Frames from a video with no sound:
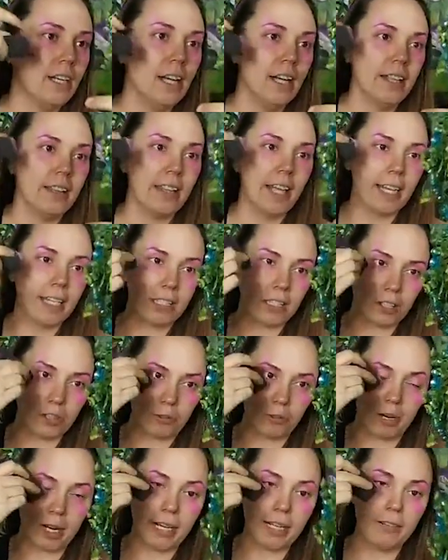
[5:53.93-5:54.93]
That's
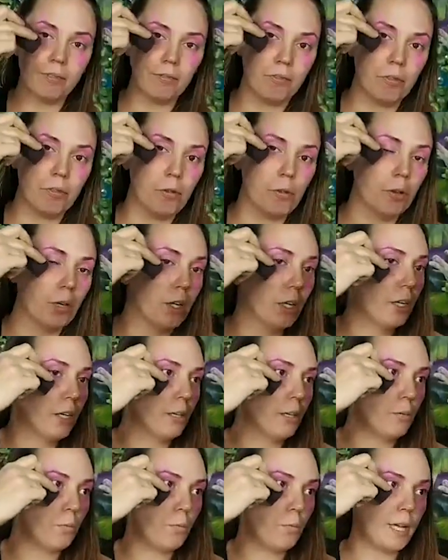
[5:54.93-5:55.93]
great
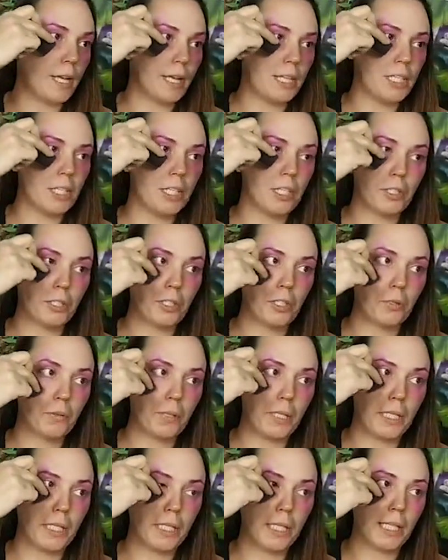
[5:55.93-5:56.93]
for when you're
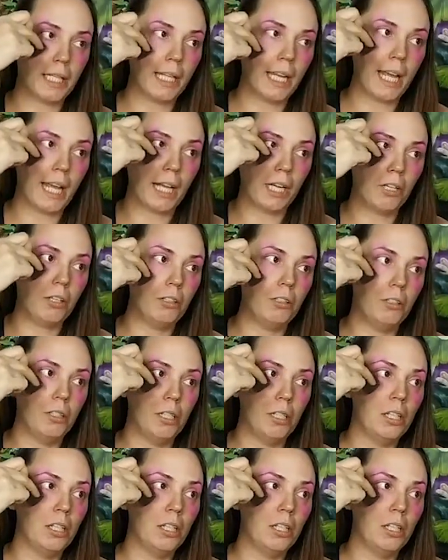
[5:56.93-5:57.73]
doing the angle.